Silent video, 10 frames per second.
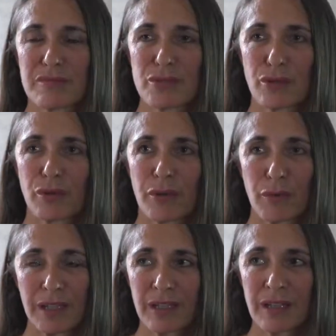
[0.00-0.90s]
So I
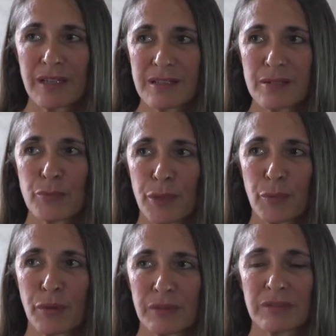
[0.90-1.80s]
recognized some
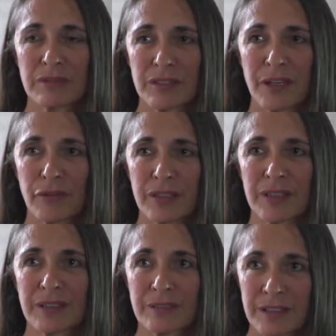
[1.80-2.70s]
people,
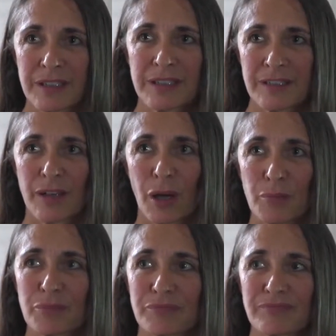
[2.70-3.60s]
definitely
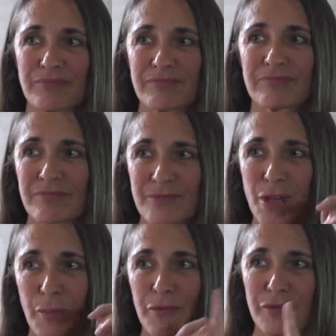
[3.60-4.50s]
top,
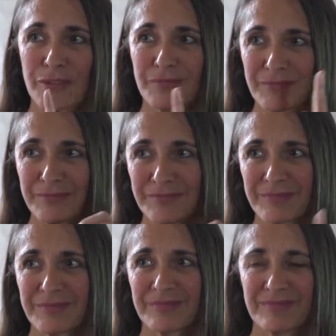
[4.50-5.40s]
top of the
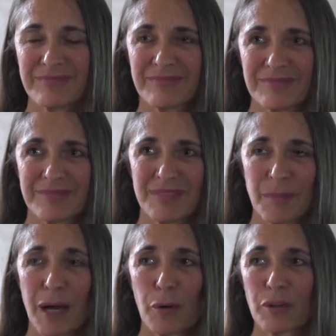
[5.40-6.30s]

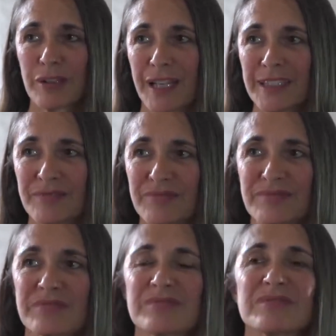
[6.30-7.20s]
power line,
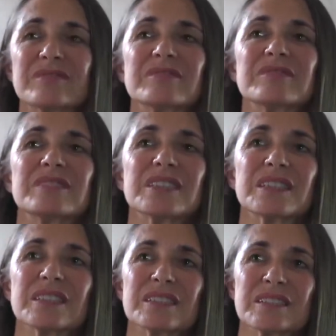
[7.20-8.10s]
right.
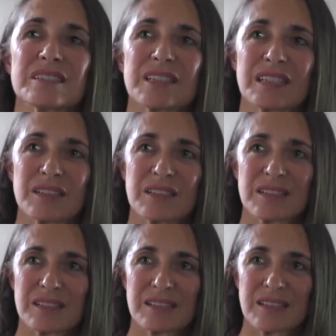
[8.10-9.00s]
that
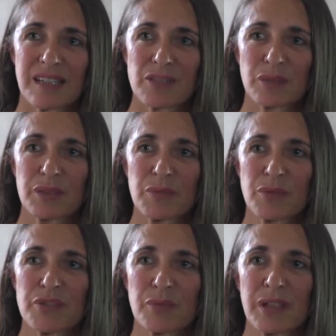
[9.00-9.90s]
uh, sexually
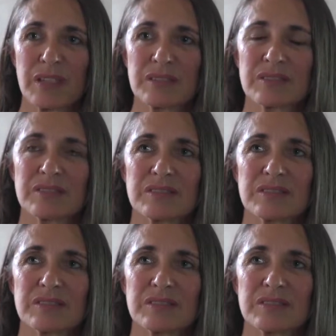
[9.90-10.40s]
abused me.